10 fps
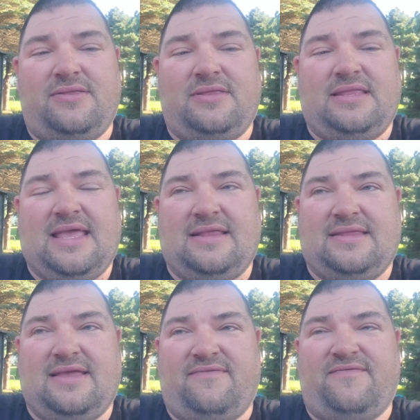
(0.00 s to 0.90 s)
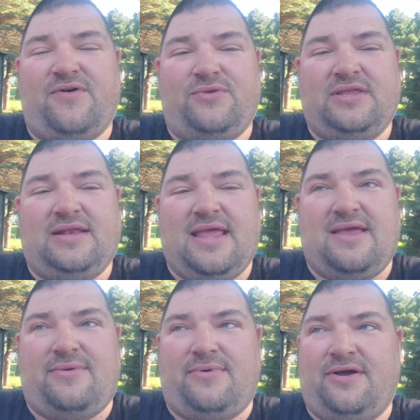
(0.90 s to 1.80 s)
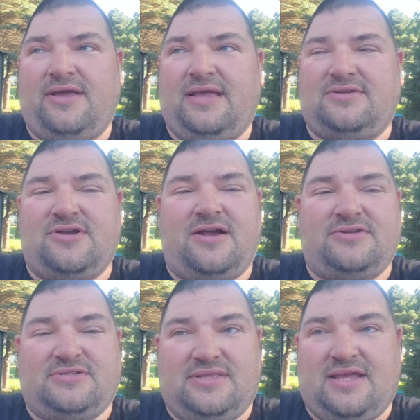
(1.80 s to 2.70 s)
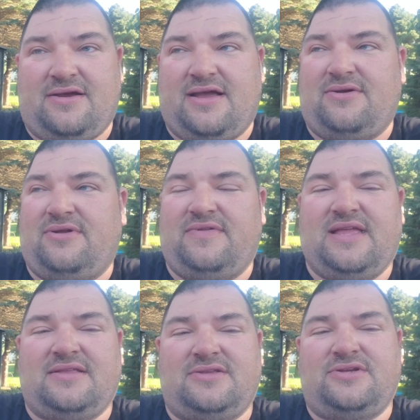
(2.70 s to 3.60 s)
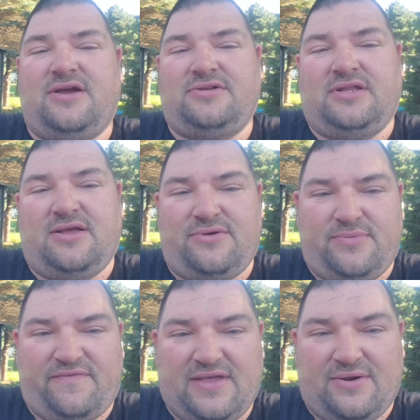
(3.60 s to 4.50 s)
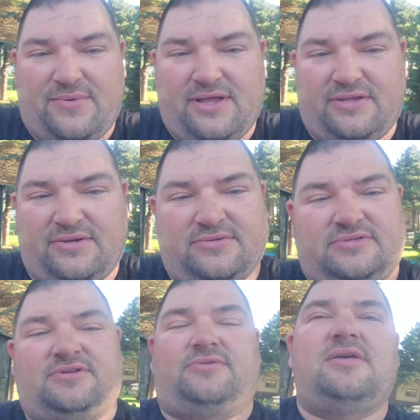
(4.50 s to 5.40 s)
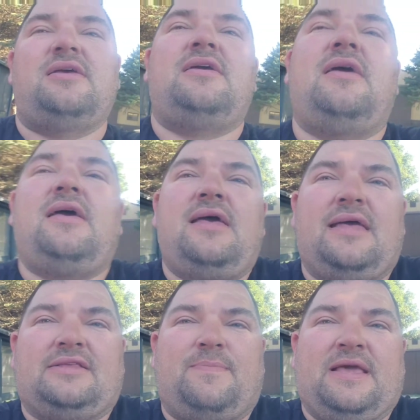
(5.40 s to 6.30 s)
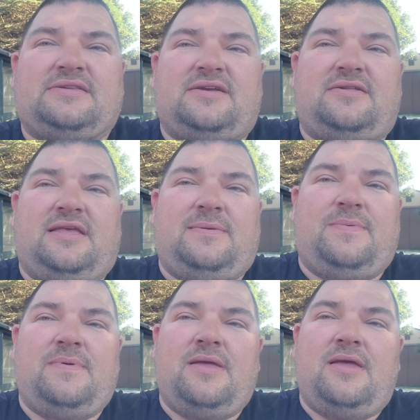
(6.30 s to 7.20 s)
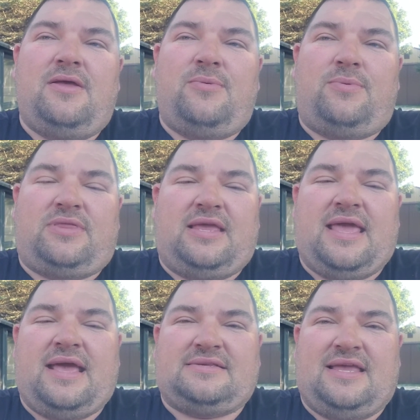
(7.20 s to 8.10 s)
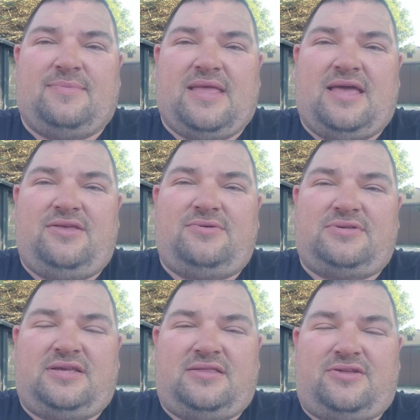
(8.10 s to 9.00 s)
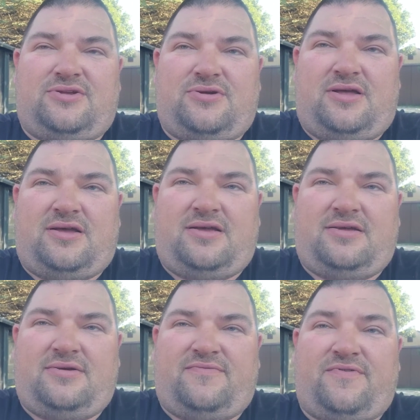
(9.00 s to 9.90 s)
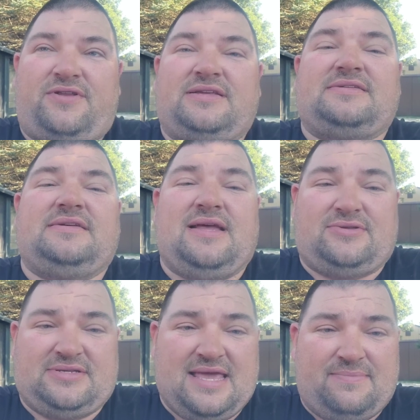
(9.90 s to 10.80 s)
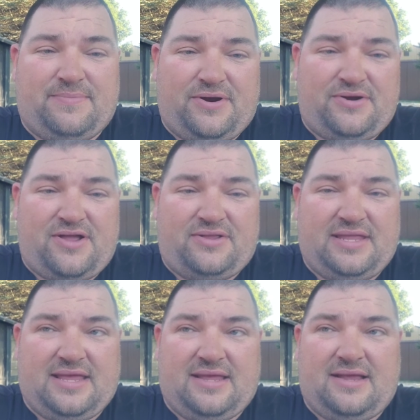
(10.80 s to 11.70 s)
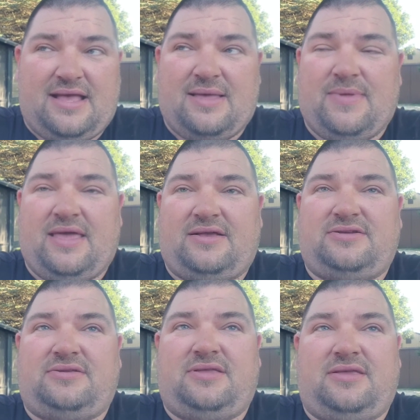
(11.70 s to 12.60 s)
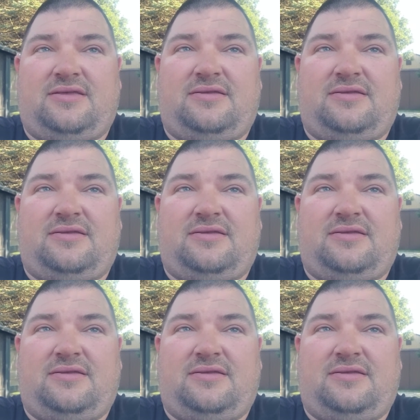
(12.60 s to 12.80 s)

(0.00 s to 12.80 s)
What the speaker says: that volt in at work. The charge is there. I don't even have to charge it at home if I don't want to. So it's basically, with the gas I'm not using in the truck for it to sit outside and burn all day, I'm actually